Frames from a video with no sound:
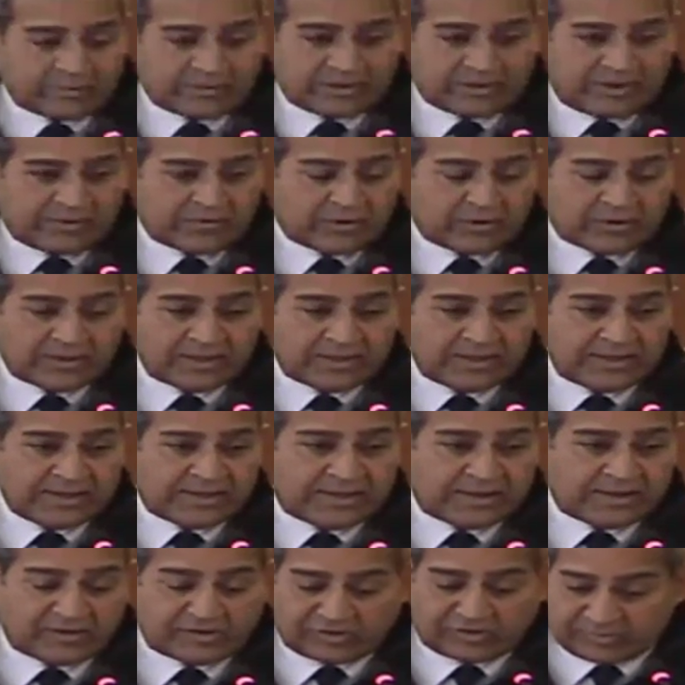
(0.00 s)
all the
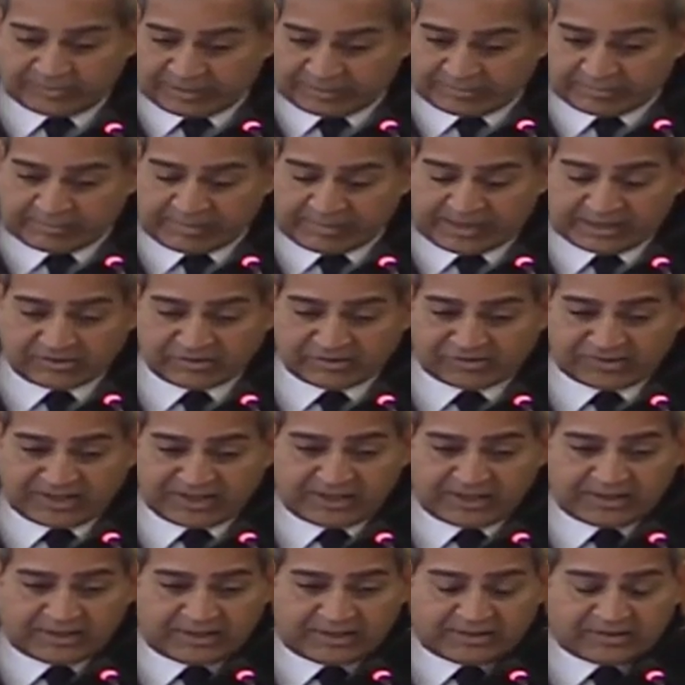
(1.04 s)
details, but my
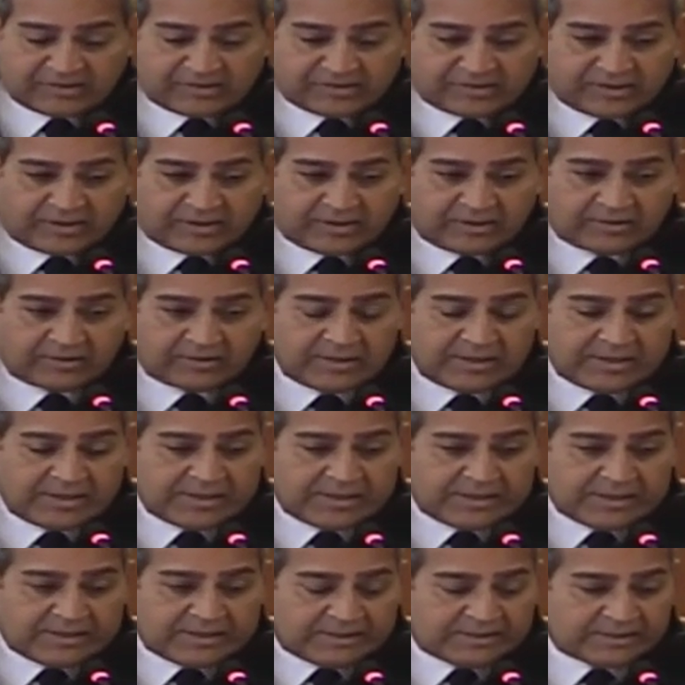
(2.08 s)
understanding is
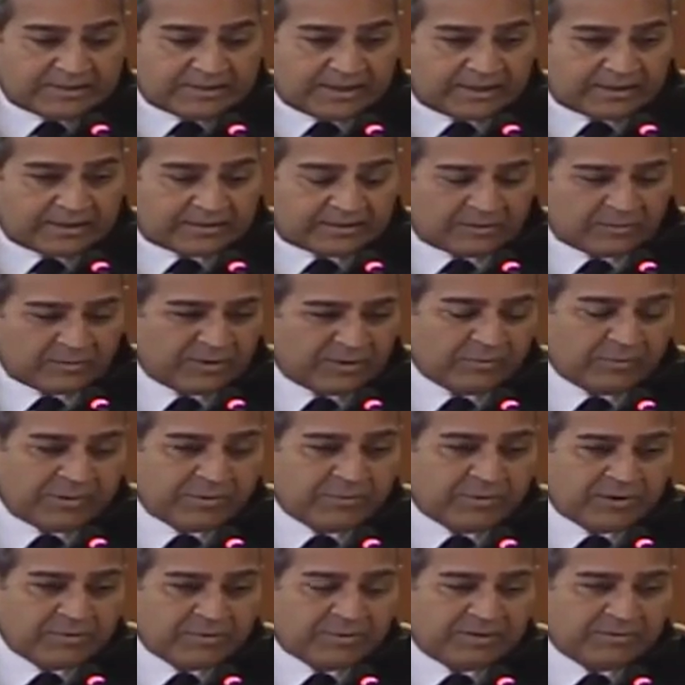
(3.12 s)
that we want
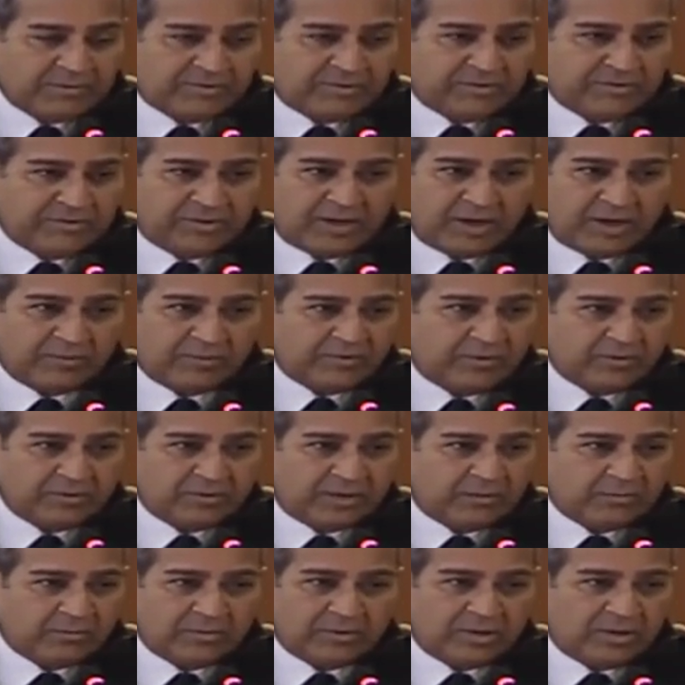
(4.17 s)
to be careful that
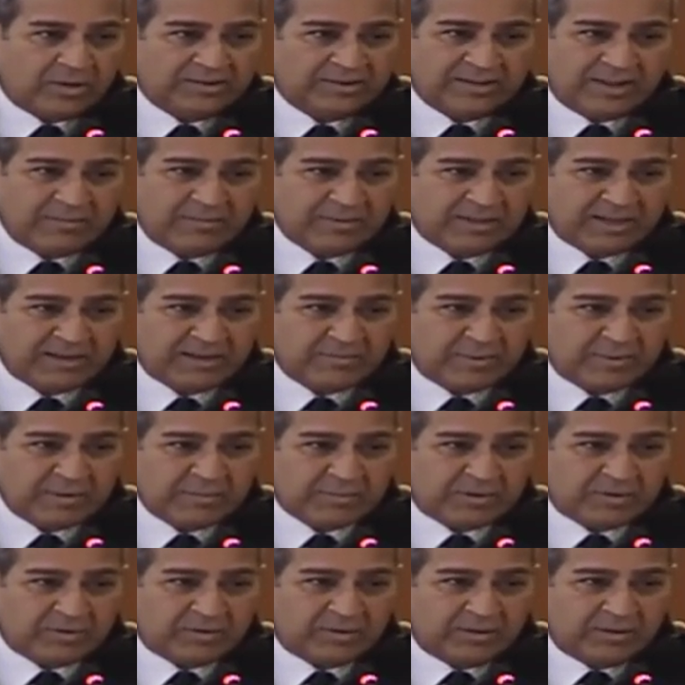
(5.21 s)
we're not labeling
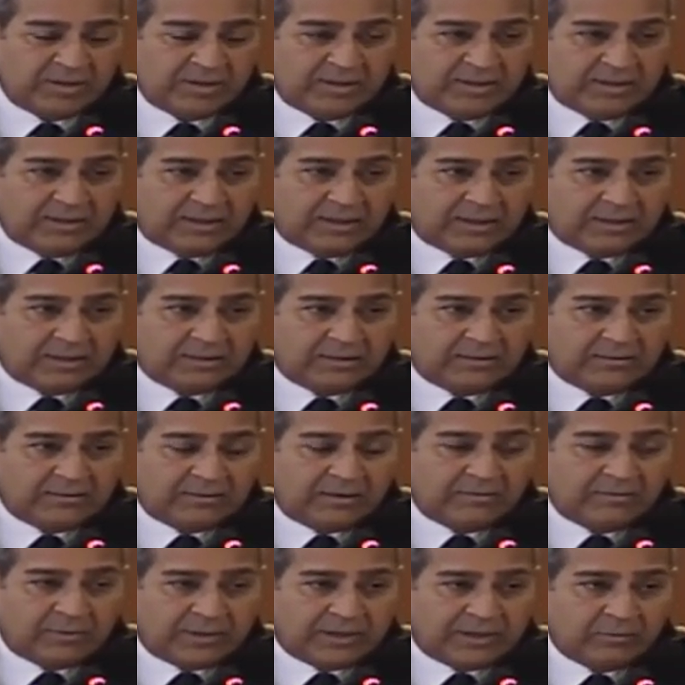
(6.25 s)
people of
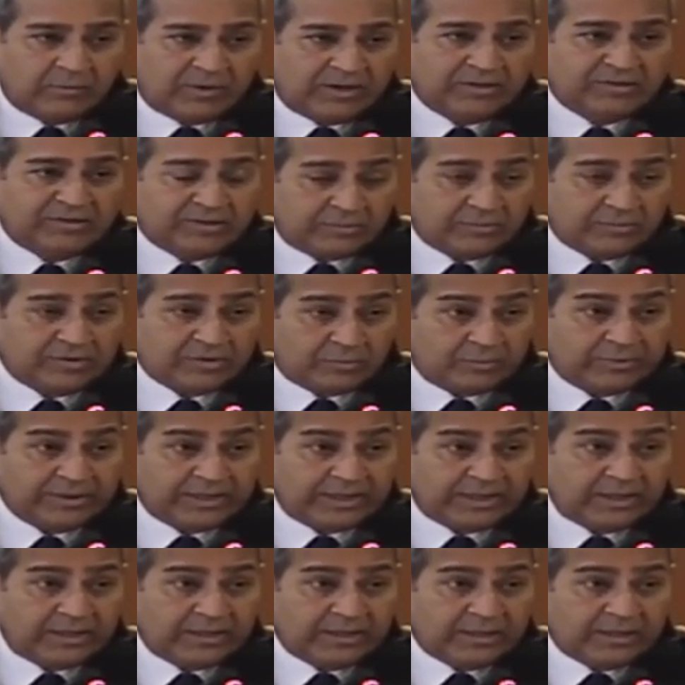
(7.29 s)
what it was. It was a
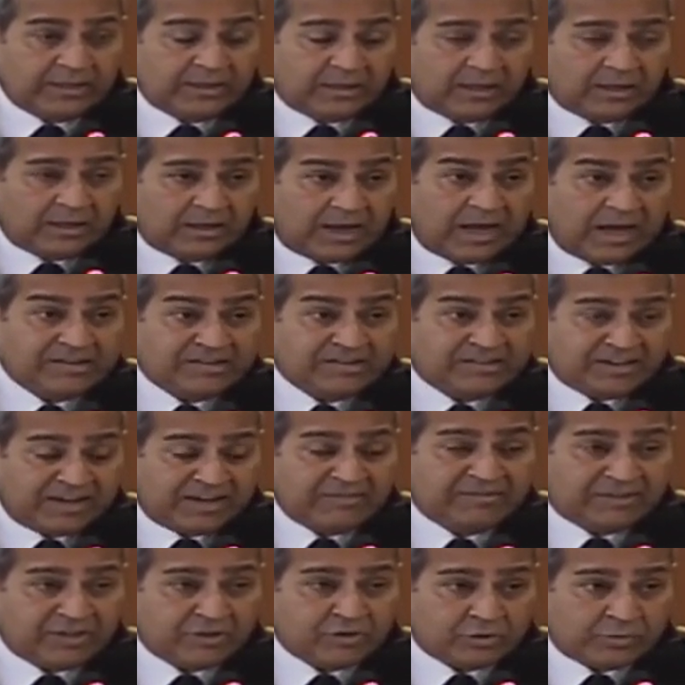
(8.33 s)
really unsafe
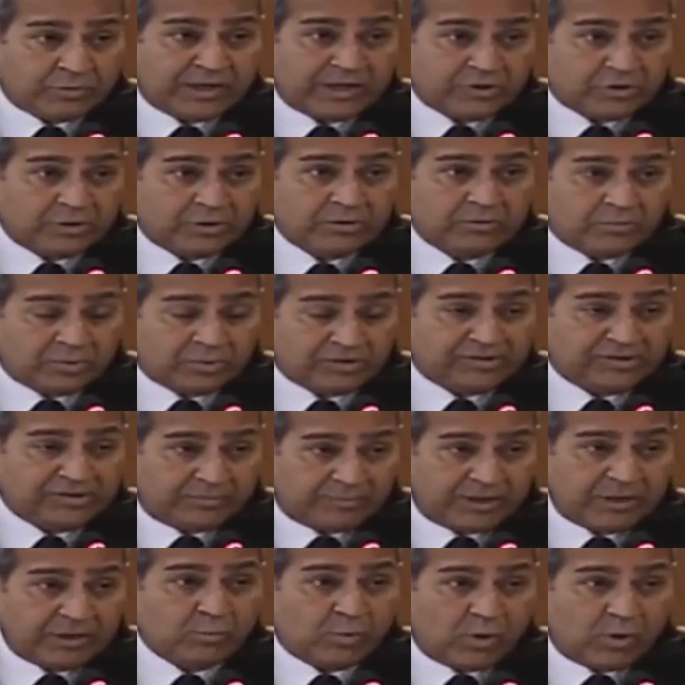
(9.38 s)
situation where somebody
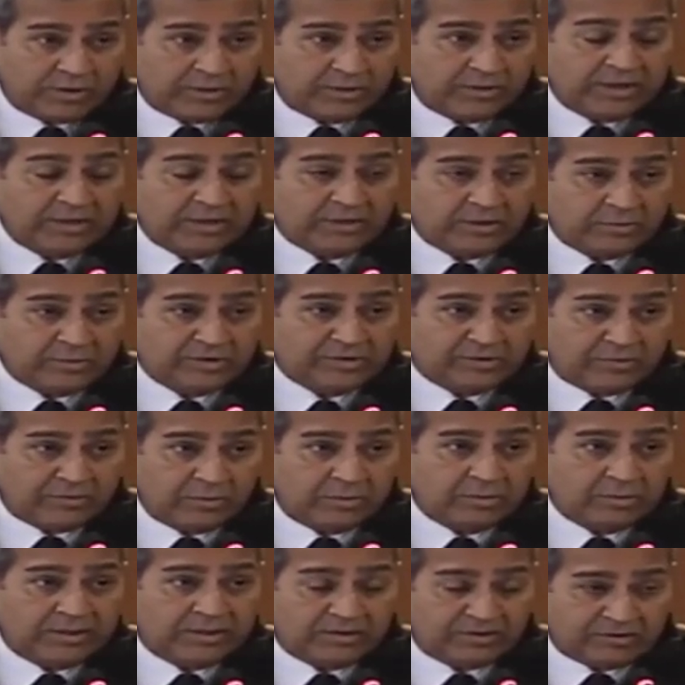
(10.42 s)
wandered into a school
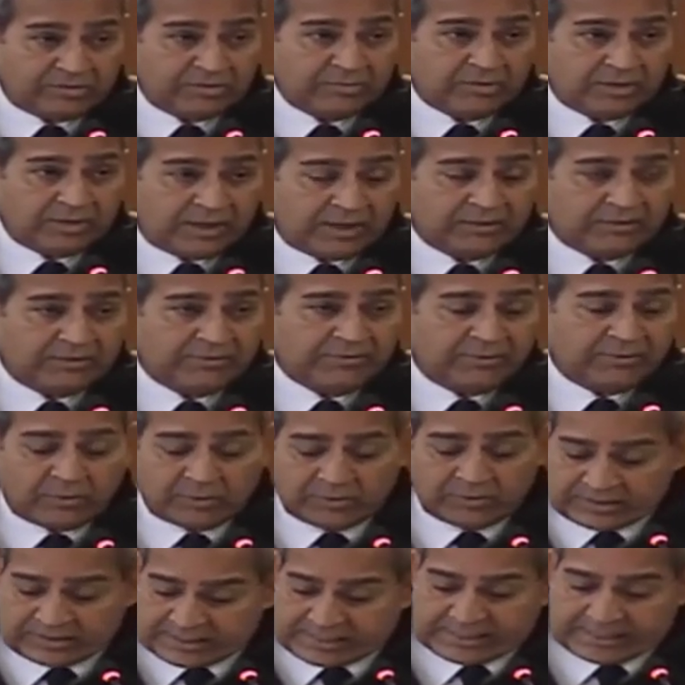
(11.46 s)
and a student had to phone.
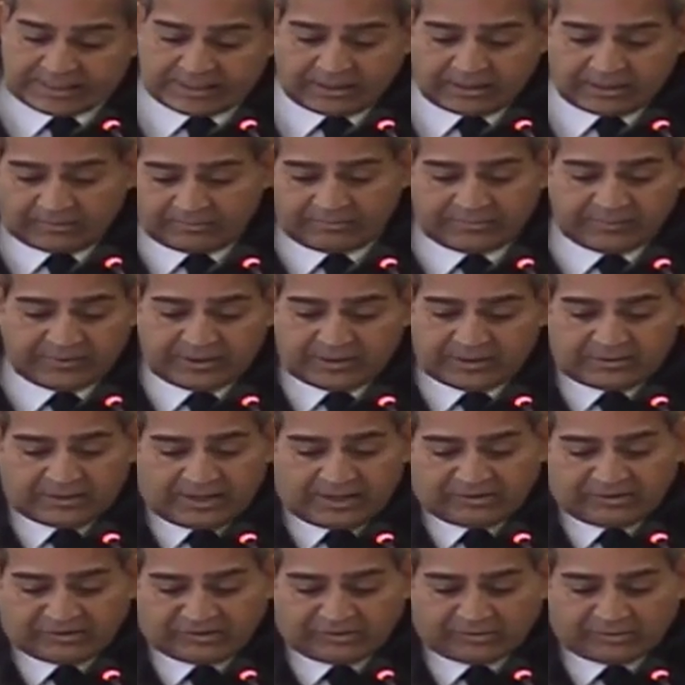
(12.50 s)
To
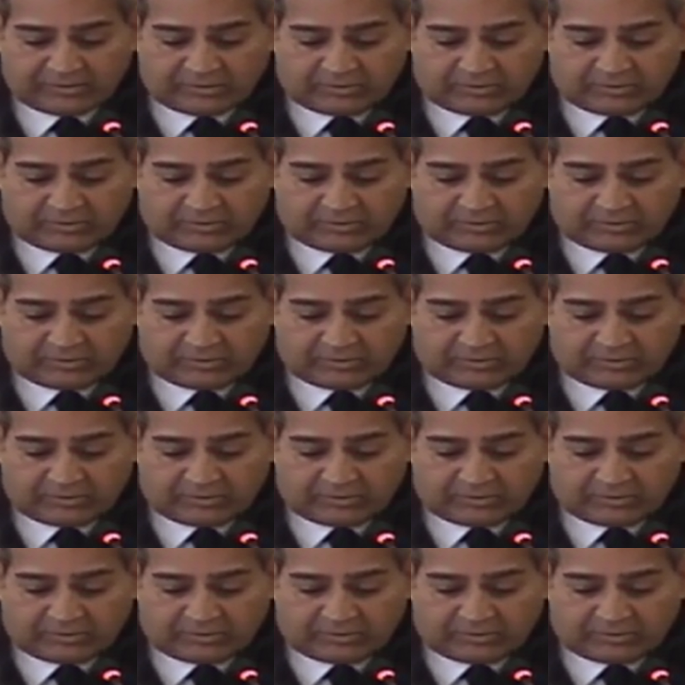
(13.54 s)
answer